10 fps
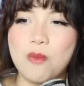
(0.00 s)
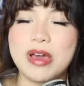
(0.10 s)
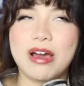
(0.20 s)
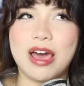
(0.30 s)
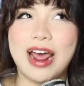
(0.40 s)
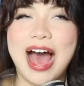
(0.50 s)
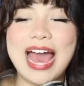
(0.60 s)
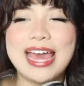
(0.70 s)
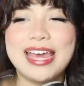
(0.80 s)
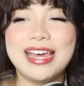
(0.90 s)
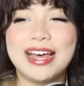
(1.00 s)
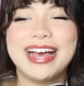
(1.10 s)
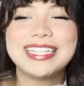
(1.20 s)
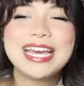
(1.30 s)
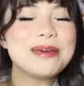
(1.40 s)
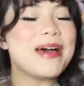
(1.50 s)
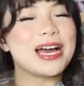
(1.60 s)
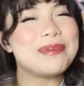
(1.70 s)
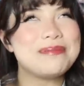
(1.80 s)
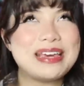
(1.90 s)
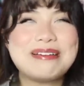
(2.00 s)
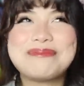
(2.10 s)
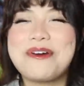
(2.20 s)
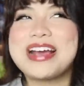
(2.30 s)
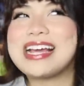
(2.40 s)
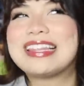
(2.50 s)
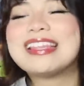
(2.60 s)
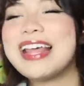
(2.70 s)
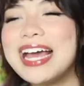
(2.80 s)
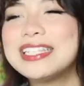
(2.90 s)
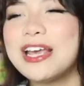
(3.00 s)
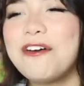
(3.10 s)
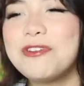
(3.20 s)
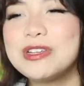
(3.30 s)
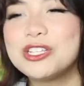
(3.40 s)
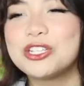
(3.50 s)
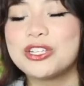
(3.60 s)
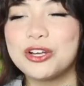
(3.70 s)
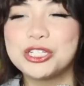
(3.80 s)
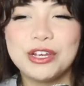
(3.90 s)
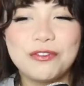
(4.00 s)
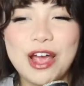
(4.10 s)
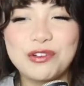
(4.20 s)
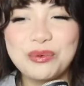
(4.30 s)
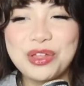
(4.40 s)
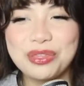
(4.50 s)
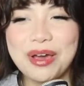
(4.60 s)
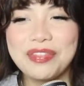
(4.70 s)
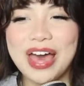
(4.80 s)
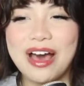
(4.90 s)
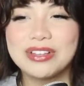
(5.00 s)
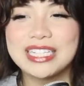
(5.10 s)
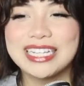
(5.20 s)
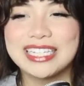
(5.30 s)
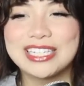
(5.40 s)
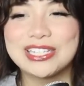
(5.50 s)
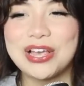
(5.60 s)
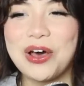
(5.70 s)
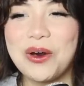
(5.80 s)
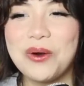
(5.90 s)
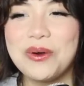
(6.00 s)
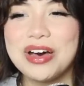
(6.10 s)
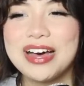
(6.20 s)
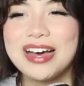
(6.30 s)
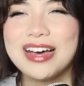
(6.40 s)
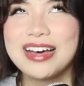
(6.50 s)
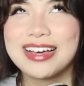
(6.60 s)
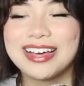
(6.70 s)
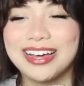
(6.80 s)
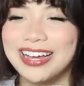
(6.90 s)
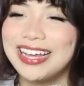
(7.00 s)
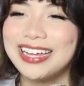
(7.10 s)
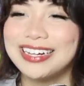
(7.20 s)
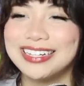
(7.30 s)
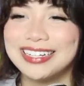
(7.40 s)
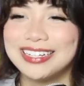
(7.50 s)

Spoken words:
Oh my God. I take it back about being boring. The lights off and searching for everyone throughout the house is so good.